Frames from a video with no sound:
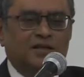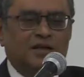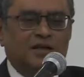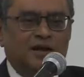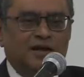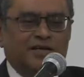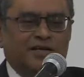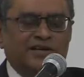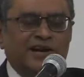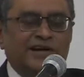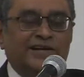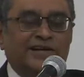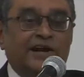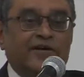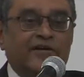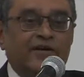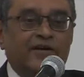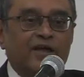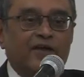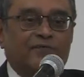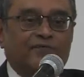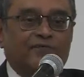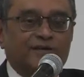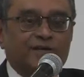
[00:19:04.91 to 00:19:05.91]
a
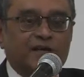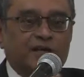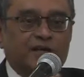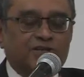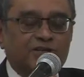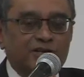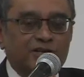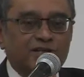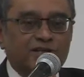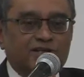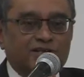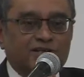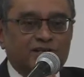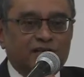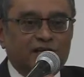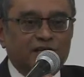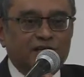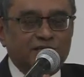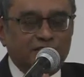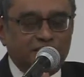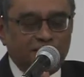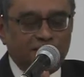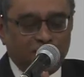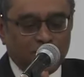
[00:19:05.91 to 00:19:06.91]
degree of touching
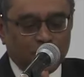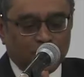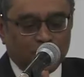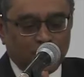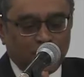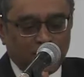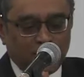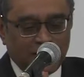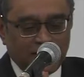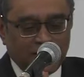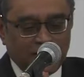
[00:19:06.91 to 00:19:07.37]
certitude